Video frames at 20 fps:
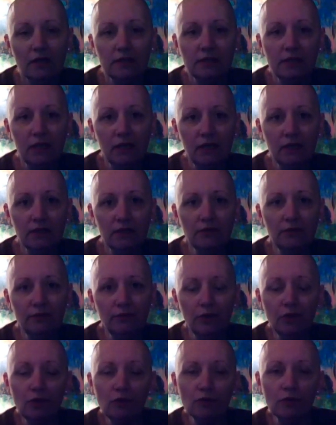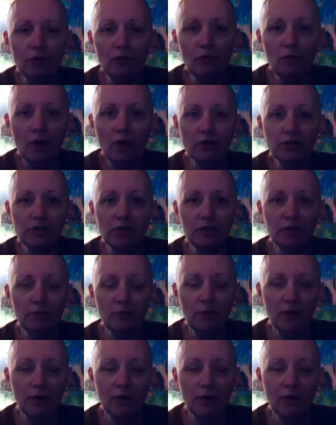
Sitting in the funeral, watching the